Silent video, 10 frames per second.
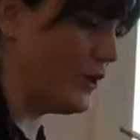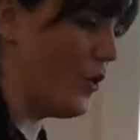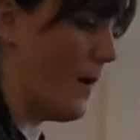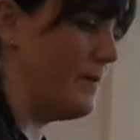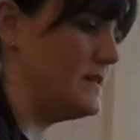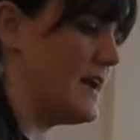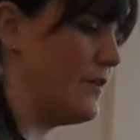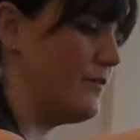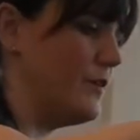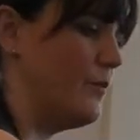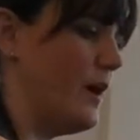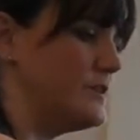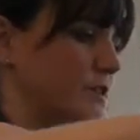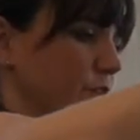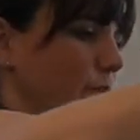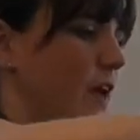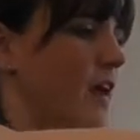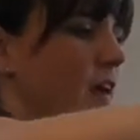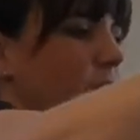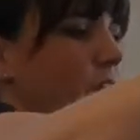go up and down if you want to.
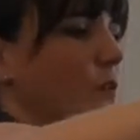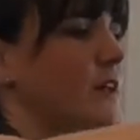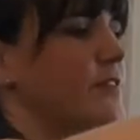The only